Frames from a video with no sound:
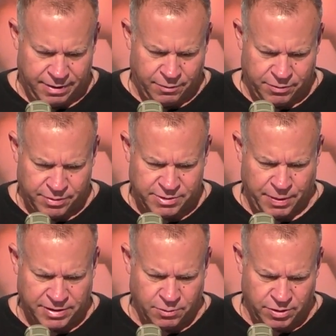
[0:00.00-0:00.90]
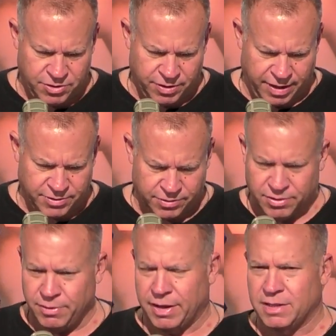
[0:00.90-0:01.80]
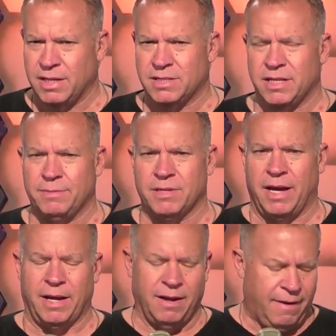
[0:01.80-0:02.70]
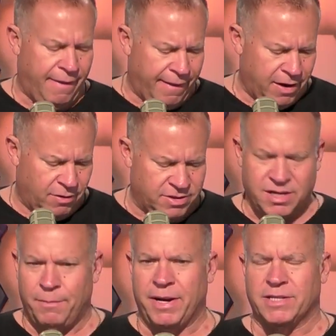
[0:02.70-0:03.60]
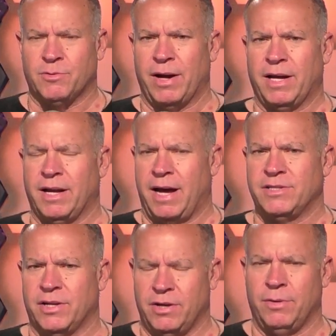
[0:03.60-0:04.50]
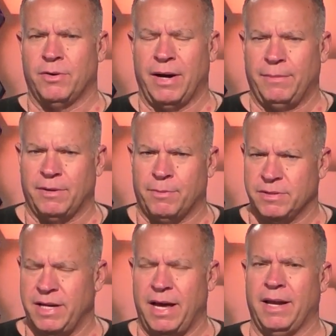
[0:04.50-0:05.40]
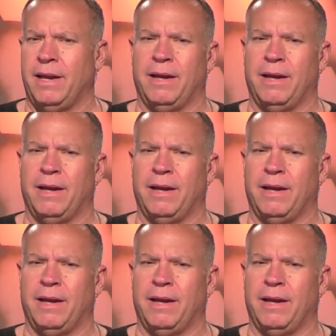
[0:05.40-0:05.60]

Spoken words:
with respect to what you guys are doing, it seems like somebody is recognizing you and you're able to present